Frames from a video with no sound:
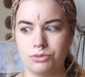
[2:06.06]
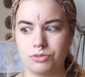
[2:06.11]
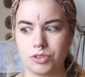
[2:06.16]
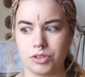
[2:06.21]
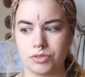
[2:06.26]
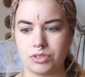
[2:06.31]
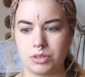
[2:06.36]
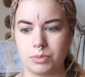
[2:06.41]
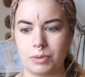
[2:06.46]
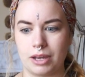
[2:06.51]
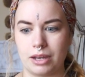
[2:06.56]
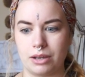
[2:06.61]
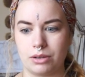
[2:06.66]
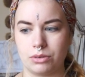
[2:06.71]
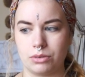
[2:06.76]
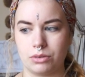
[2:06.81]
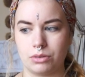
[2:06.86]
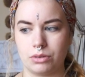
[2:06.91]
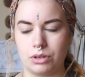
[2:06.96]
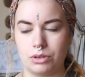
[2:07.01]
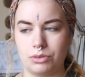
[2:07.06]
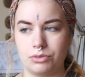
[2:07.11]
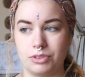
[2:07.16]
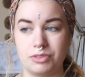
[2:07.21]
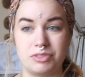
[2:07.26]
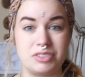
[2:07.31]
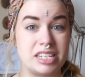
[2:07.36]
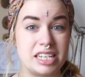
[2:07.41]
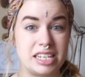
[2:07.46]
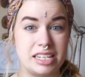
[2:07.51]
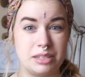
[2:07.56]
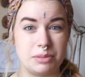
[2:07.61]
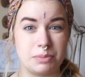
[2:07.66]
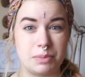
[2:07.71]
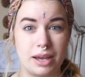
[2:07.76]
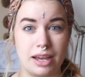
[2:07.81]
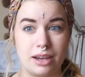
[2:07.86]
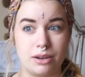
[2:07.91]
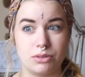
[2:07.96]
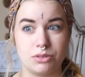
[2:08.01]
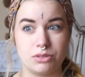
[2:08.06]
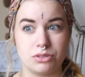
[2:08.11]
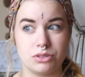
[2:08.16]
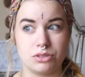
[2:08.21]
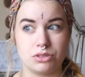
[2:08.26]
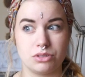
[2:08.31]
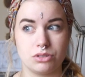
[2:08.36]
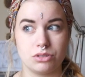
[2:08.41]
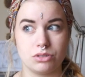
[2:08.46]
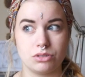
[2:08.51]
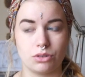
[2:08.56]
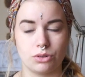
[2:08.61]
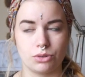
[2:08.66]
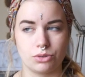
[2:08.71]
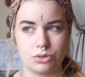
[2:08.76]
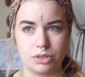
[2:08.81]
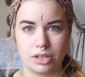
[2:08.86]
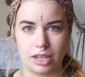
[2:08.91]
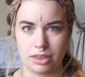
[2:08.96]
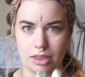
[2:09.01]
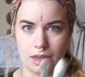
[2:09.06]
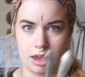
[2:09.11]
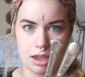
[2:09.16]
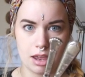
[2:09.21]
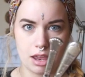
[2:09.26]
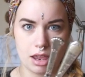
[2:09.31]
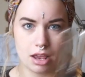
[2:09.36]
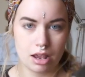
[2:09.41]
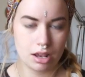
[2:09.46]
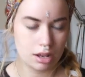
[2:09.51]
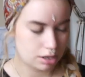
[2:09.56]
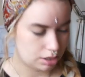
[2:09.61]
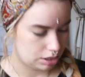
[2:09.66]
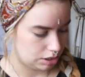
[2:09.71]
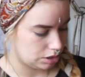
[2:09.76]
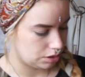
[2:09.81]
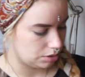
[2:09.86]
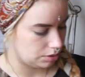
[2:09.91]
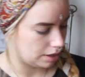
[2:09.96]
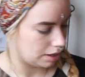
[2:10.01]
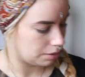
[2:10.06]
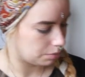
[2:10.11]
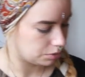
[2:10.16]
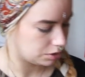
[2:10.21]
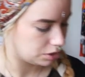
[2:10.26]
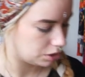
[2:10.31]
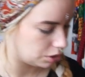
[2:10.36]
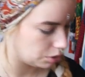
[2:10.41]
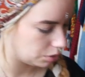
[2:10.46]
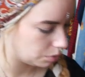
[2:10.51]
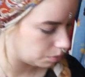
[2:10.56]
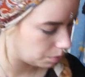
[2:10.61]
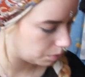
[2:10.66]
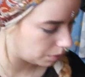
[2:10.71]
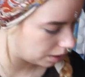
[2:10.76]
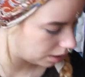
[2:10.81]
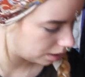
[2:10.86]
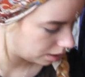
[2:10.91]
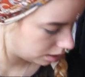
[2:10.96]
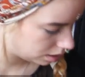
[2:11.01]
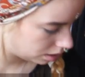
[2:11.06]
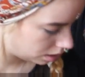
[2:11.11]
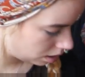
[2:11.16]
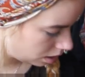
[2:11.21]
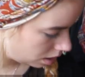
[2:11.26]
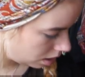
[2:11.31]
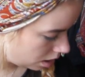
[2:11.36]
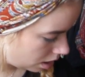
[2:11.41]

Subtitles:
£15 altogether, so that was a good buy.